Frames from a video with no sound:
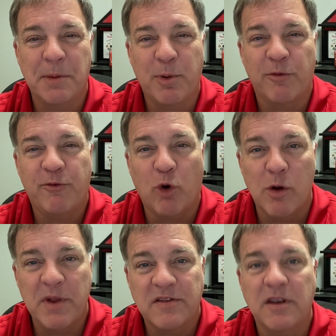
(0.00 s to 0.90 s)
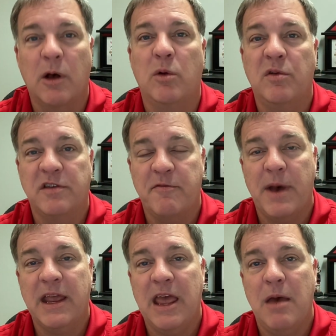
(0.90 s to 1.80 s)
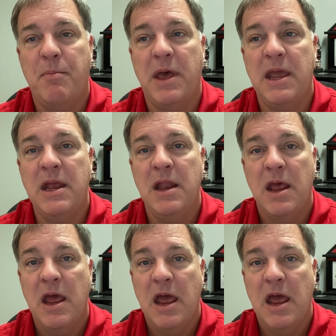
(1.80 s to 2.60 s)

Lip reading: the performance goals of my campaign